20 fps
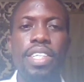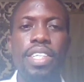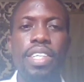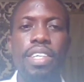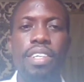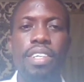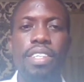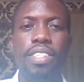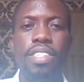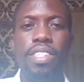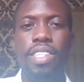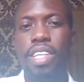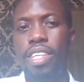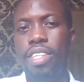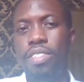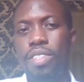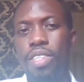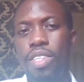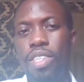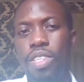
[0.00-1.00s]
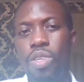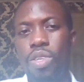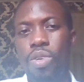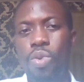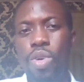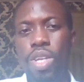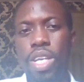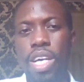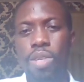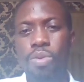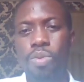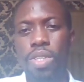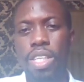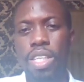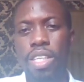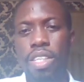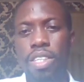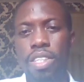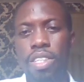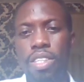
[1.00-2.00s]
They started going out with
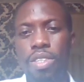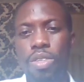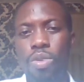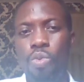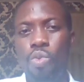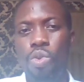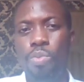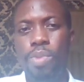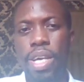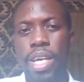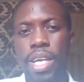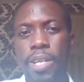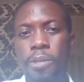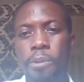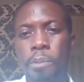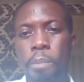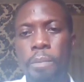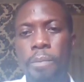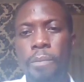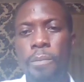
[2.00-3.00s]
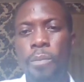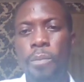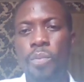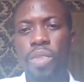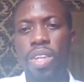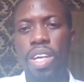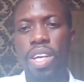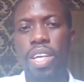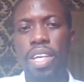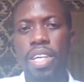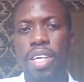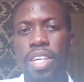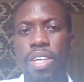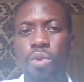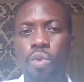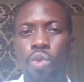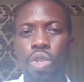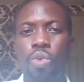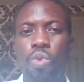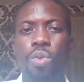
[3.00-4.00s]
the women,
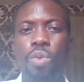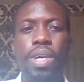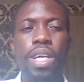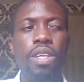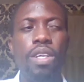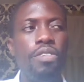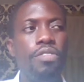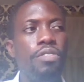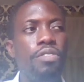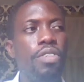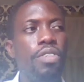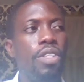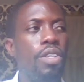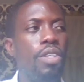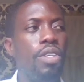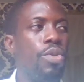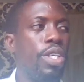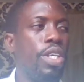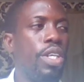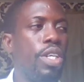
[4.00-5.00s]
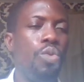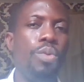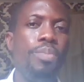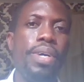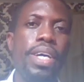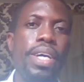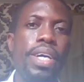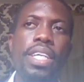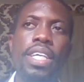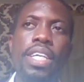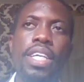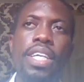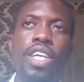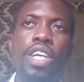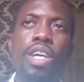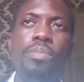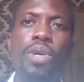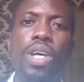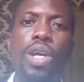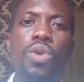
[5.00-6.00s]
with the women of with our women.
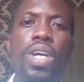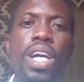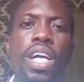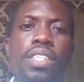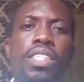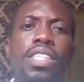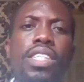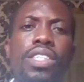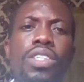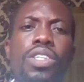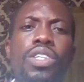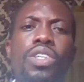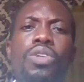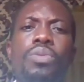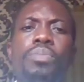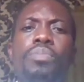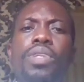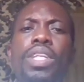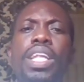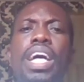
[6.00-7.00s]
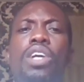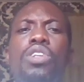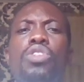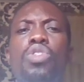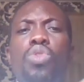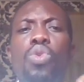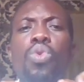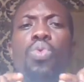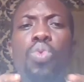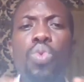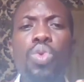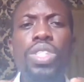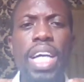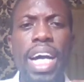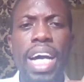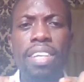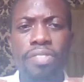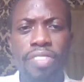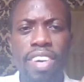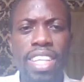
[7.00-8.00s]
But I look at it now, to whose
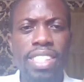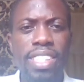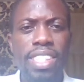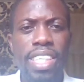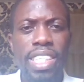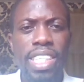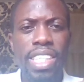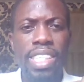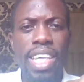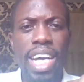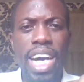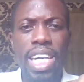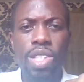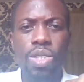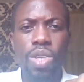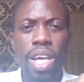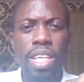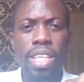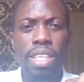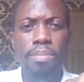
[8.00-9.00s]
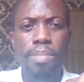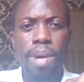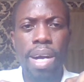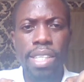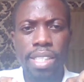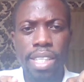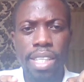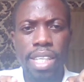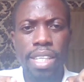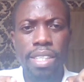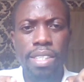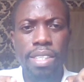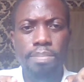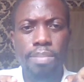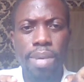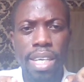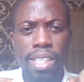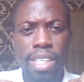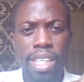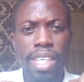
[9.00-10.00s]
advantage is actually the
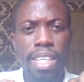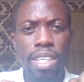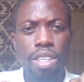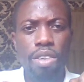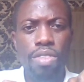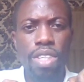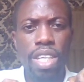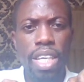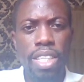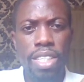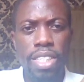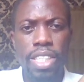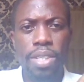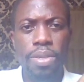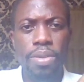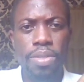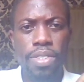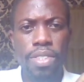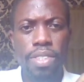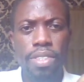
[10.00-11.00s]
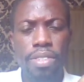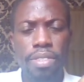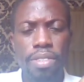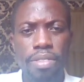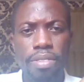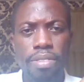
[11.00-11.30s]
backsliding of the angels?